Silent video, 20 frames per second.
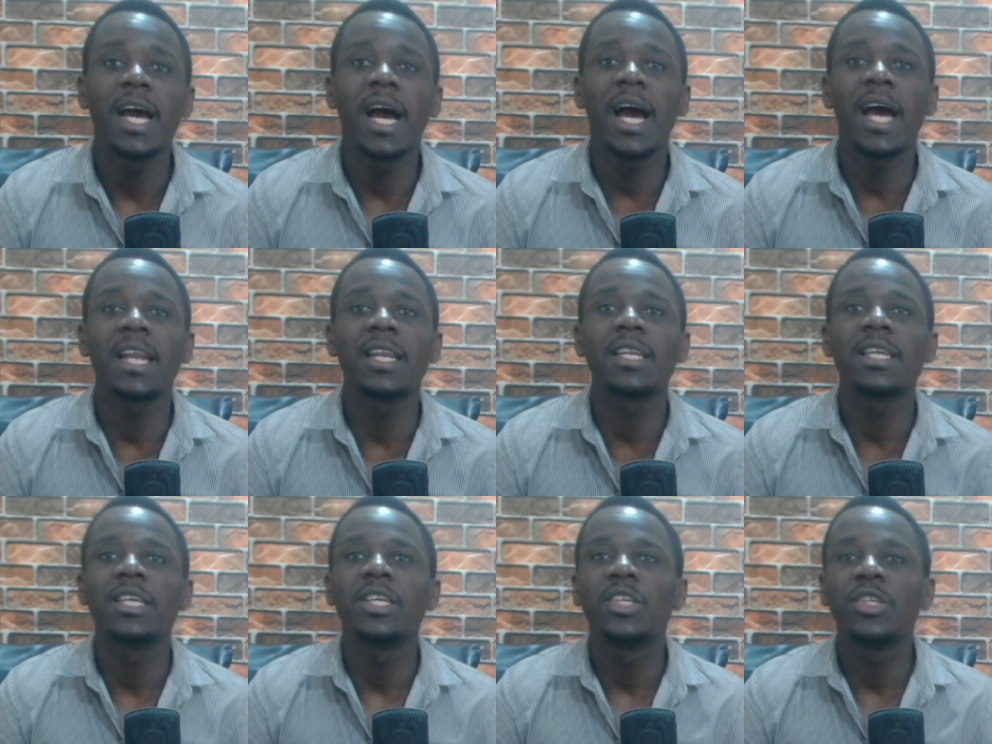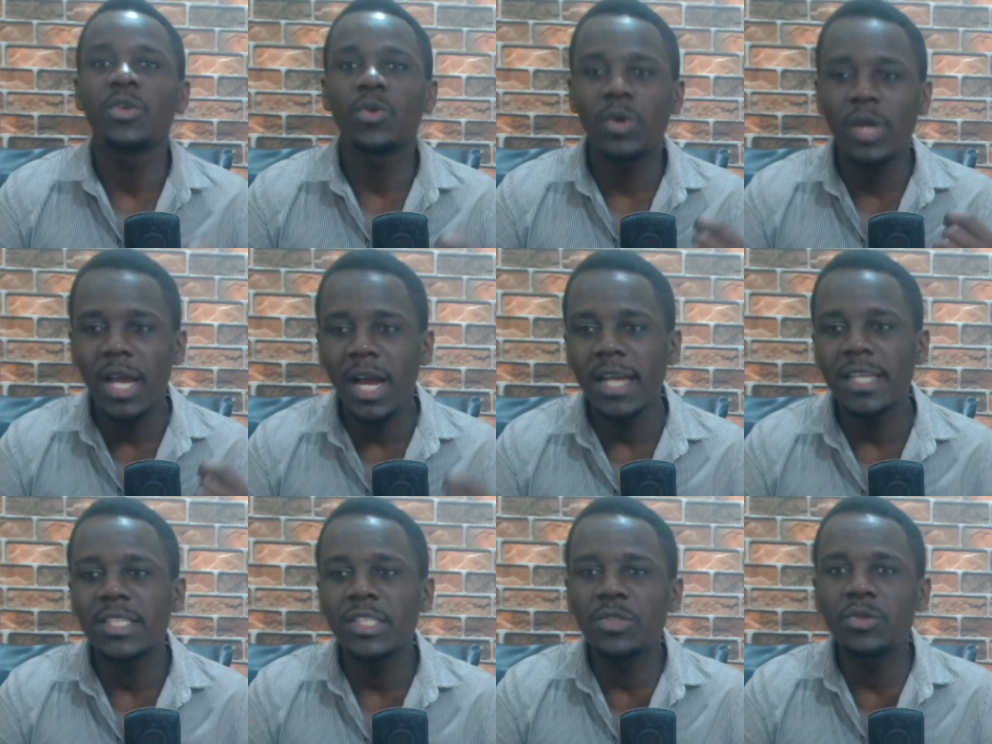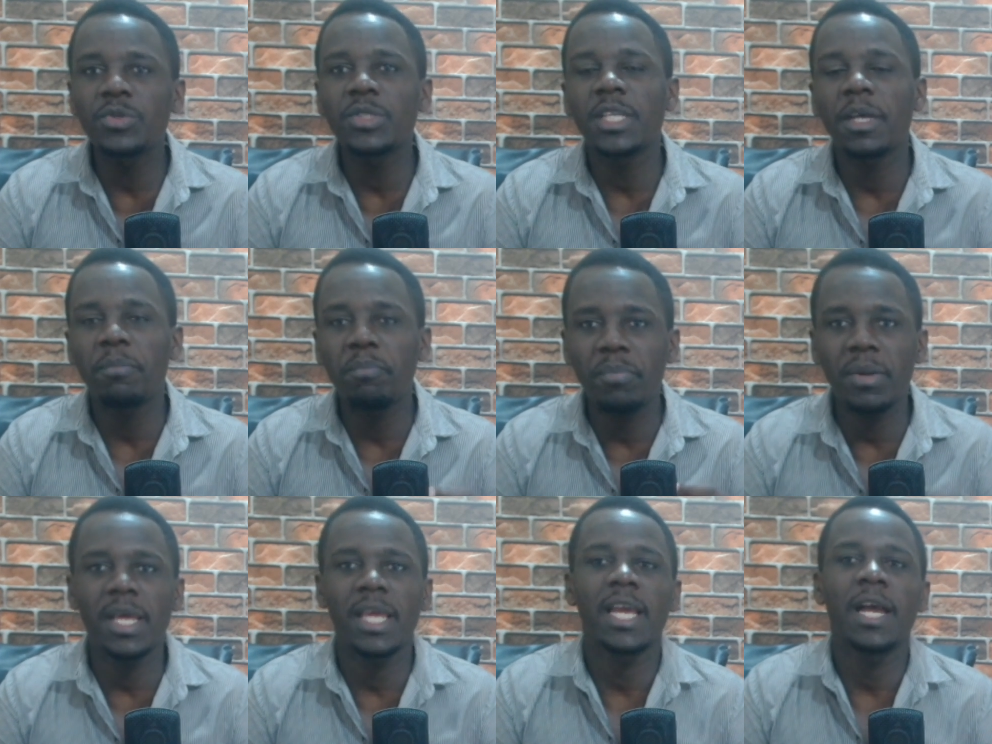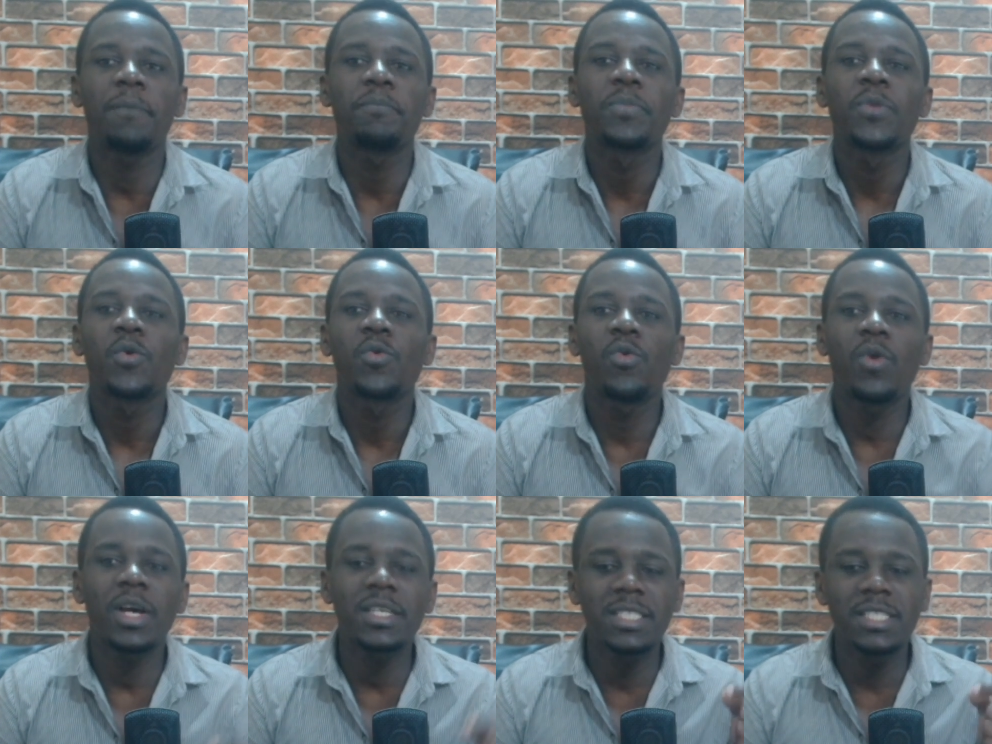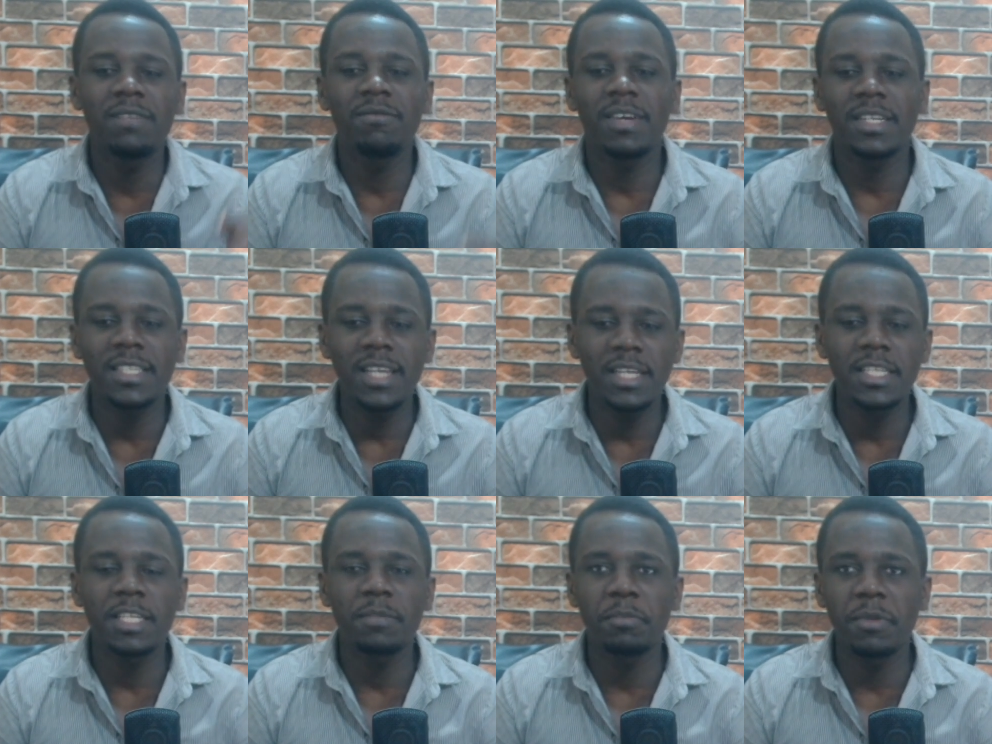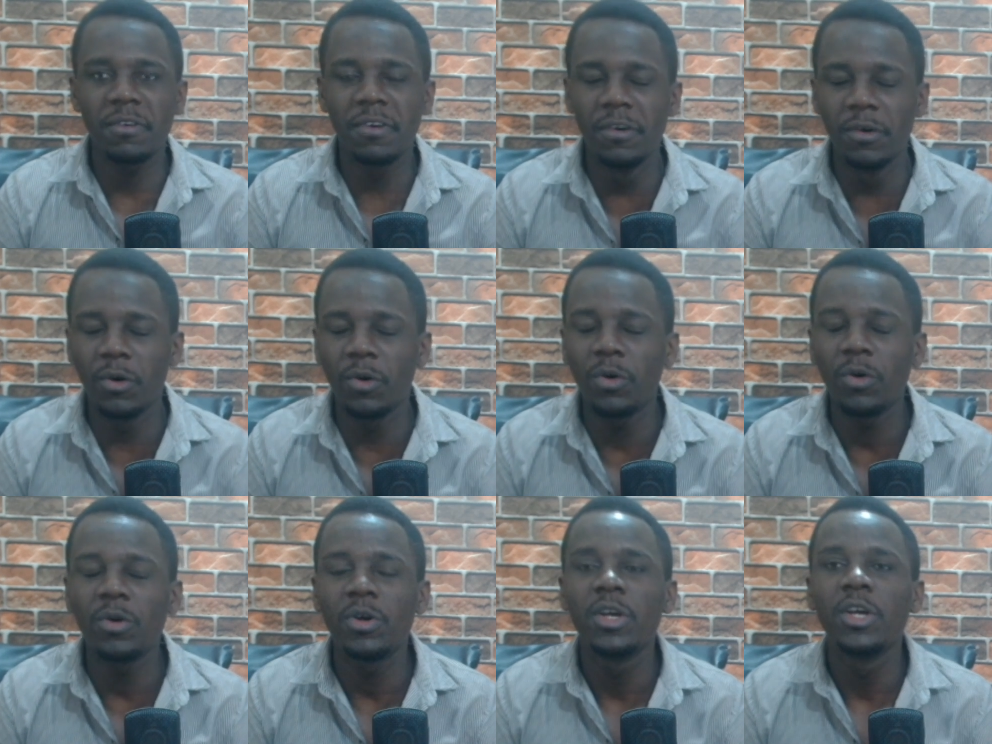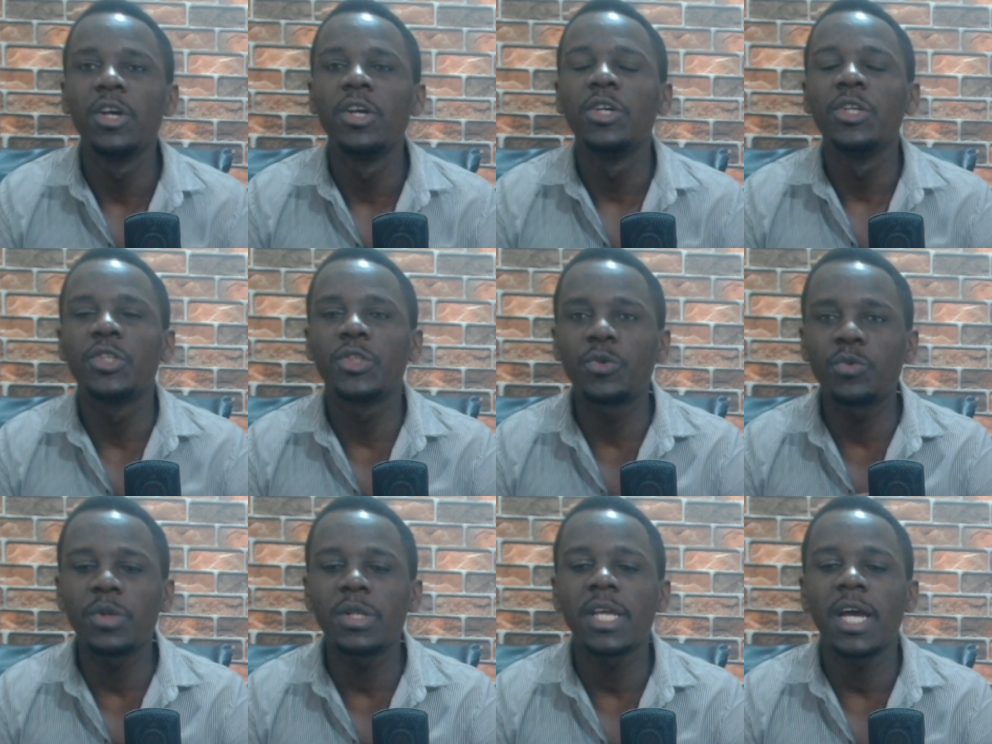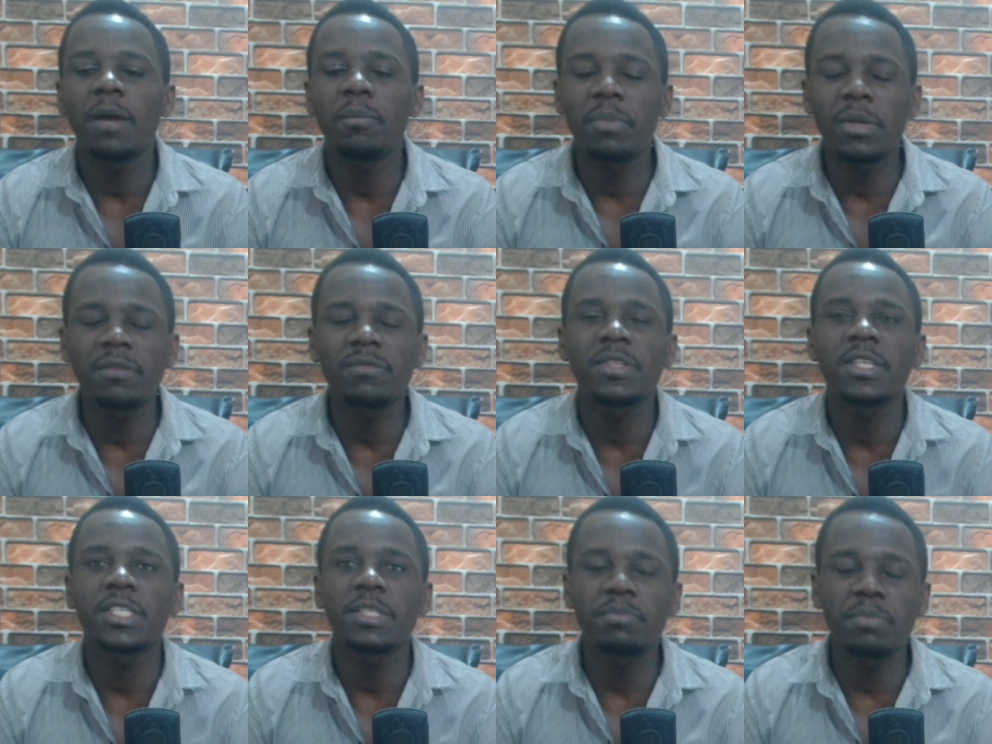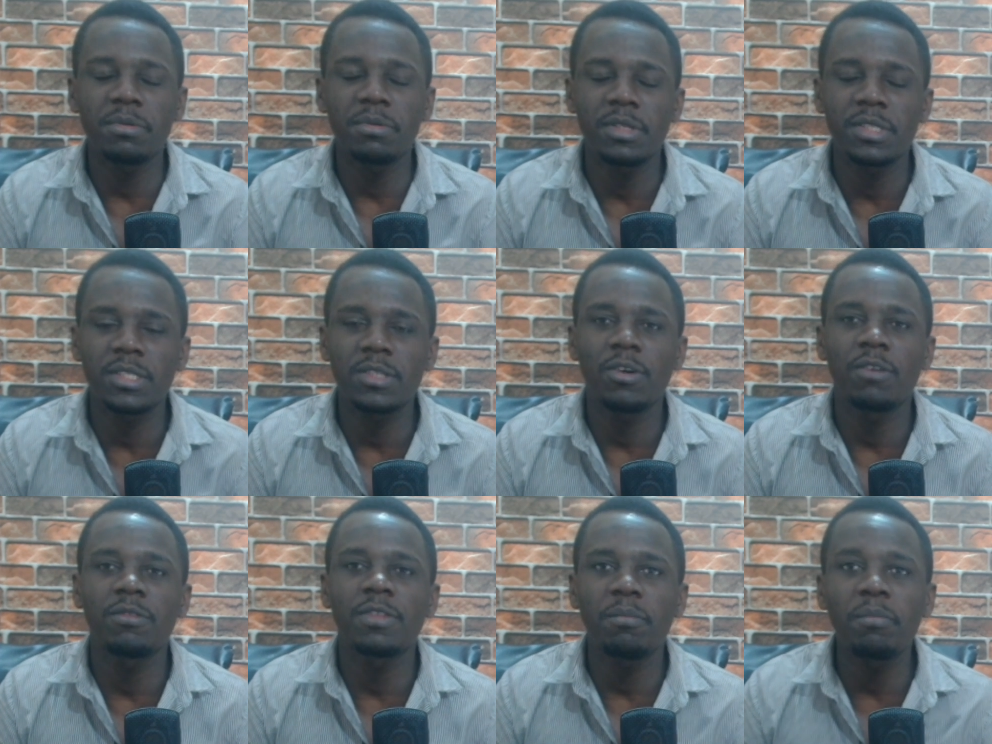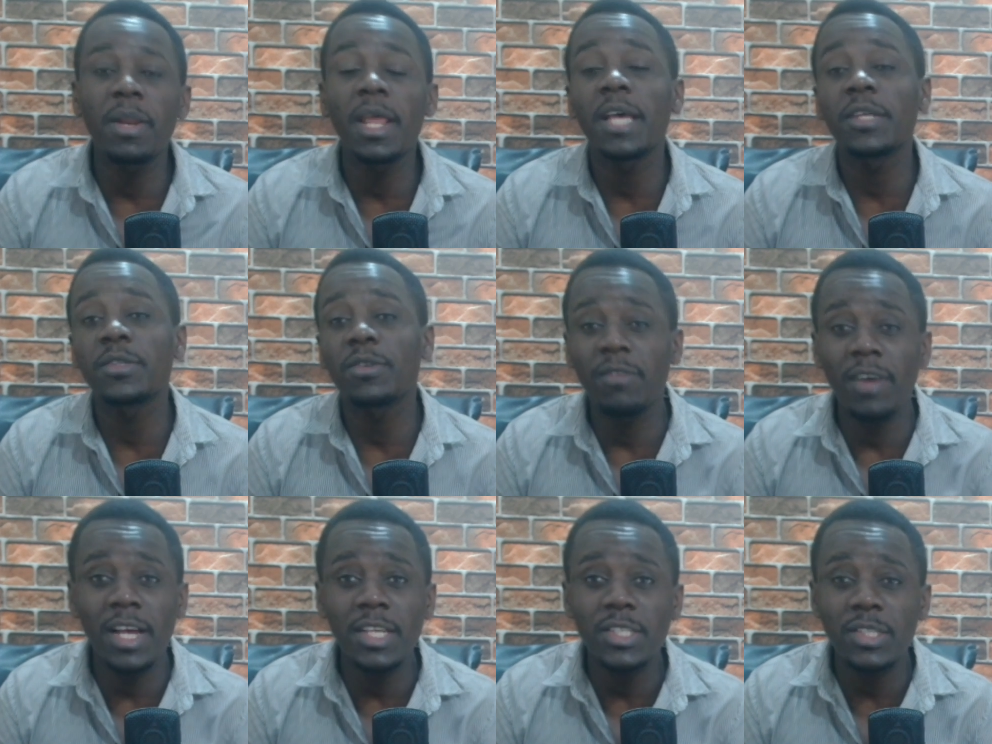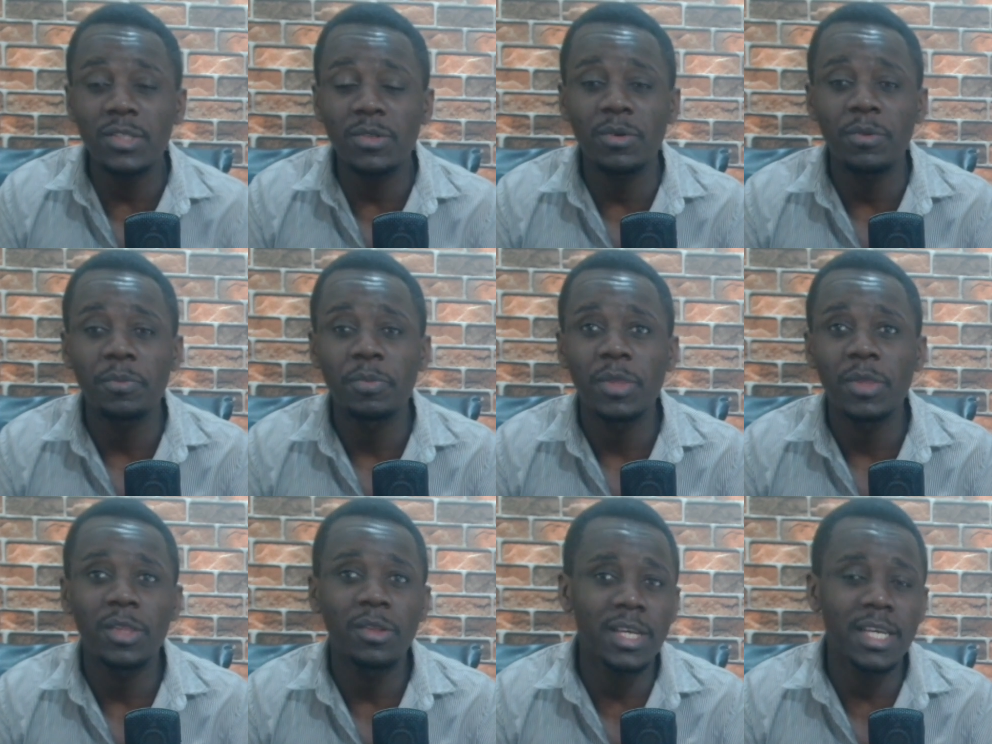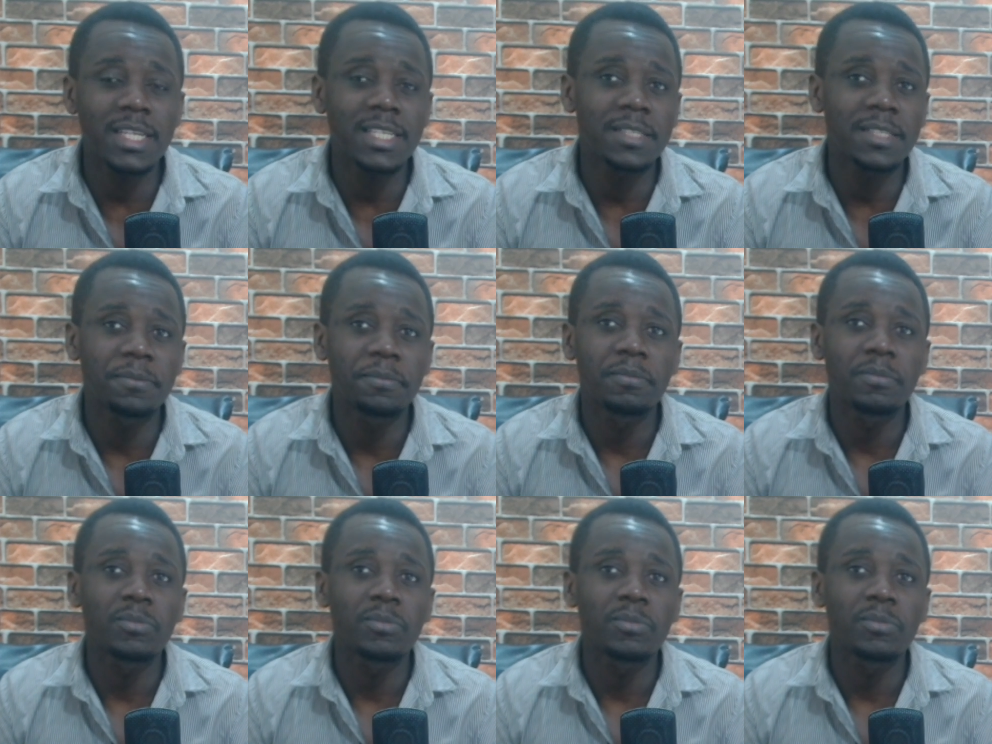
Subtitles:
And you can't use a player who has never done it before to really uplift the spirits of the players of Arsenal. You get?